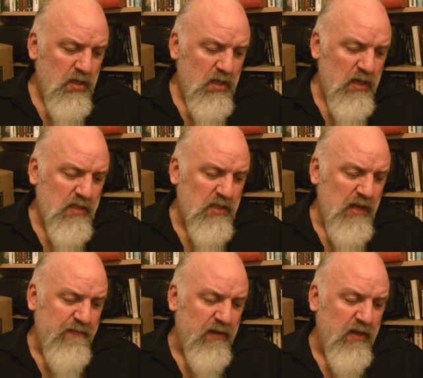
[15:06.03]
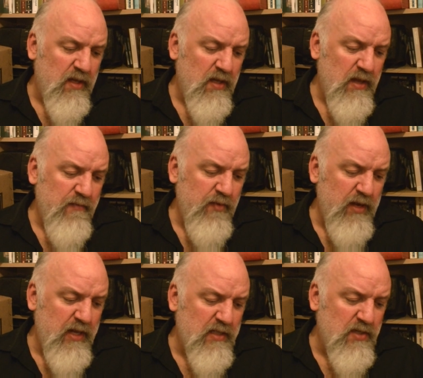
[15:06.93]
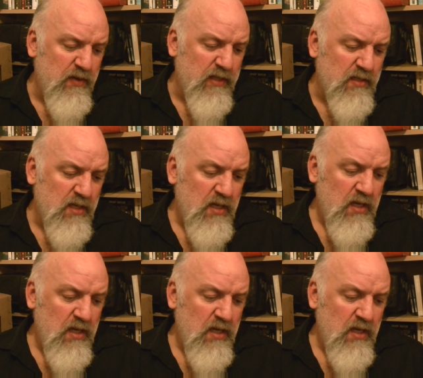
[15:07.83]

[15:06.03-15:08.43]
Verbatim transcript: and that's lovely. That really is nice.